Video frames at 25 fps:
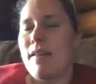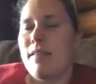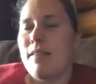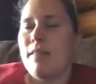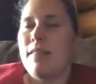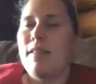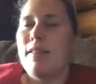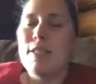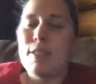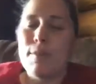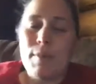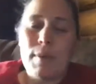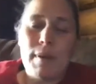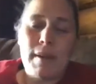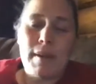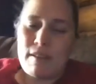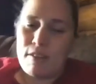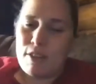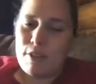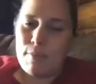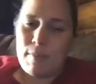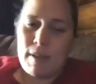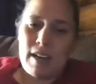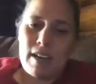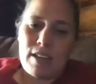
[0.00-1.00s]
leads me
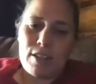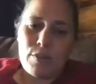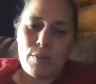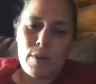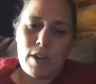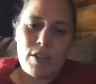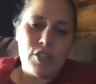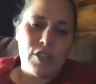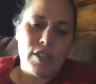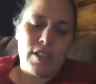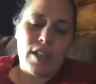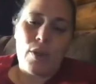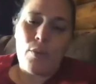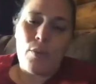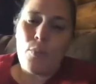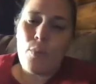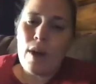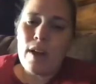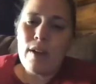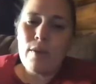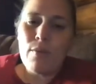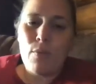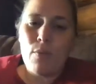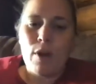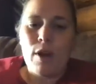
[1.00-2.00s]
to my next question. Like,
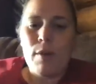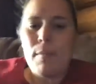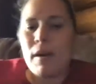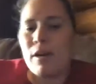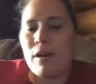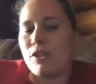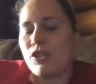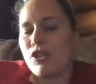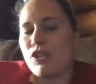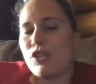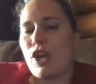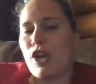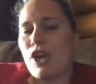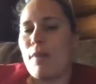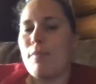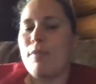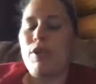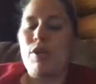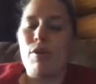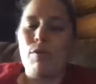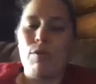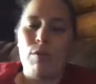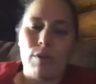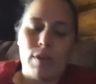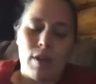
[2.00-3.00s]
what about your job
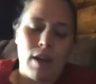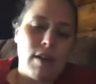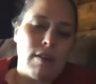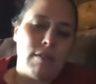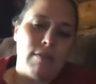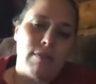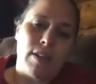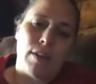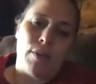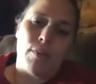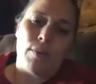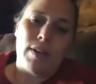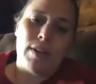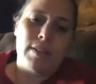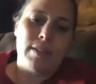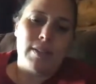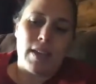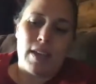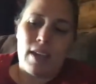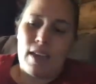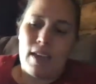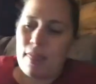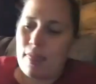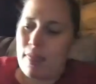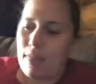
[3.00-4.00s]
do you love? Like, what is
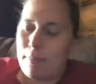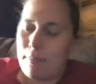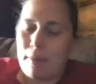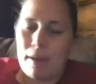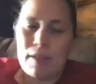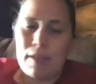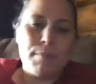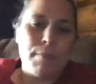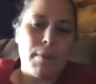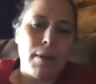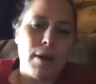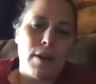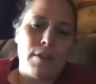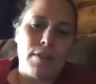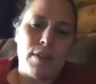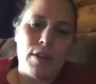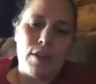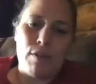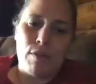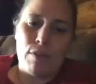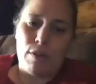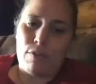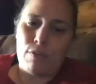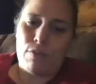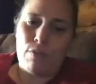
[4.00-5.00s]
like the best part that
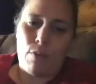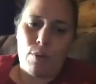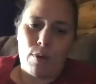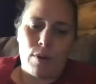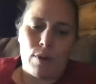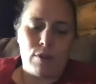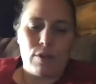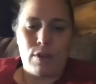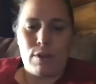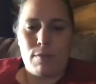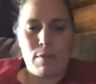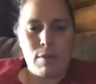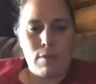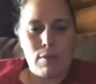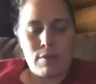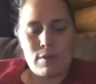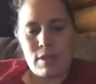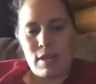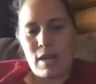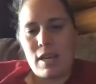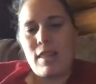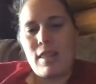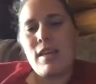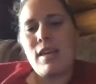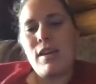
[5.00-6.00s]
you look forward to the most?
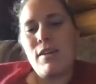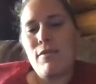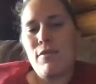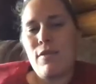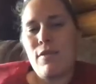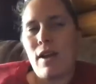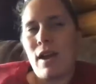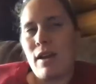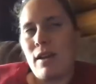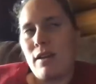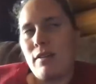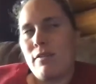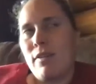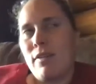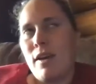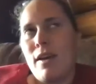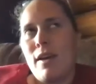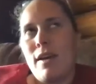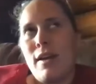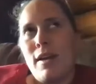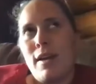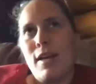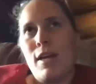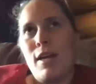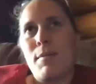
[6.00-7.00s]
And I think you've kind of
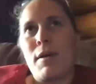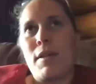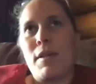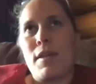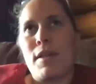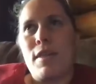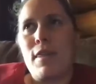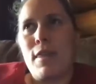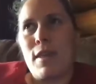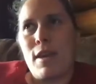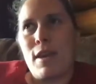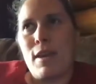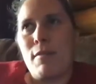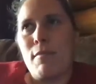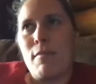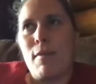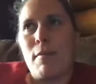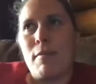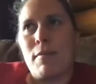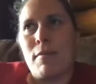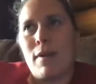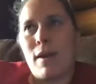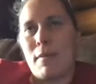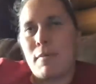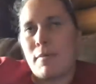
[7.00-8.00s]
hit upon the theme.
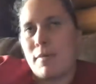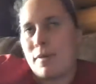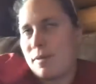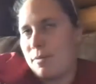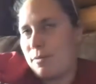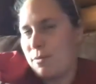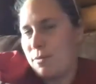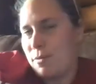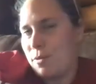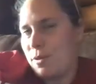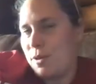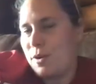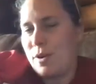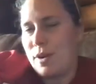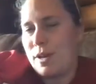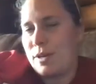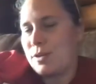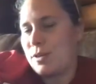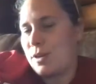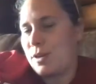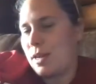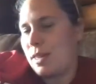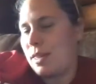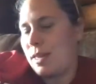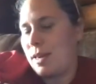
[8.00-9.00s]
I'm for your
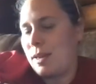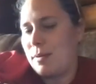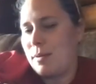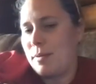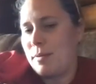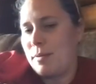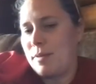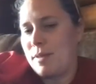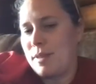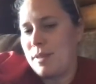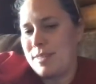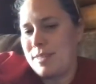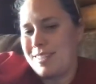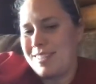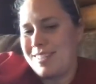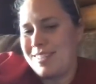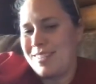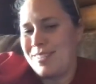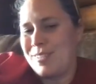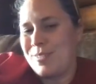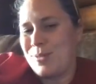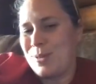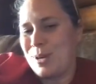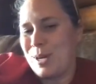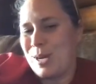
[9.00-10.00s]
answer. I think this
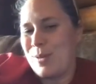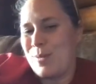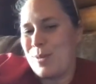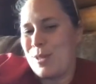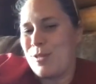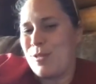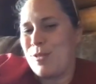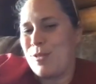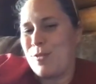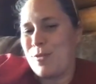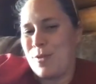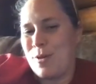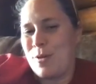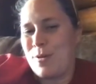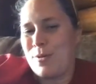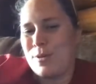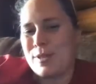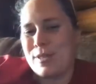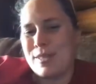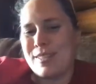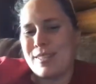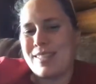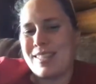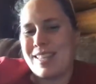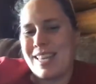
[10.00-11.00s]
working with the
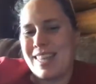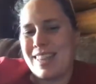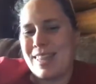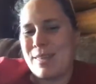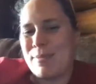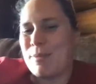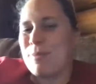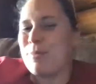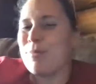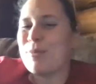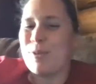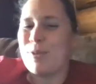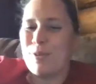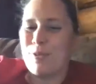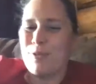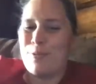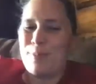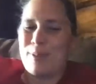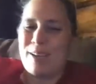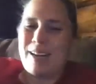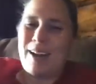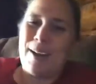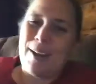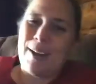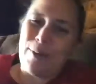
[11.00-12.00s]
folks and seeing them improve.
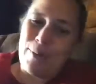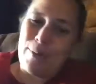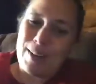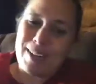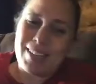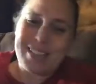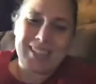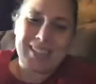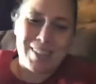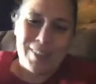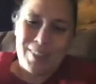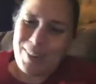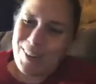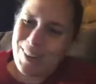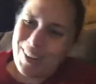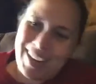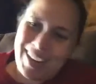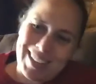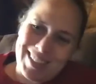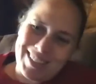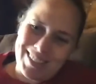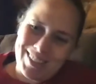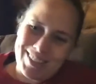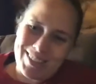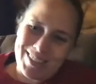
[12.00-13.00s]
But I don't want to steal your
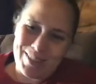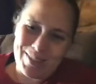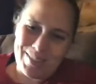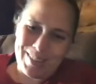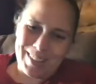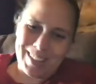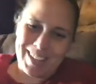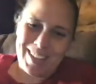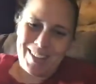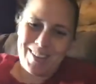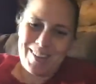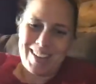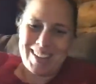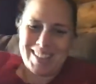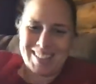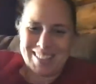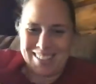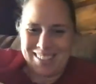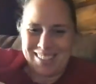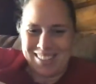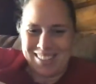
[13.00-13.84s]
answer, so I'm gonna let you answer.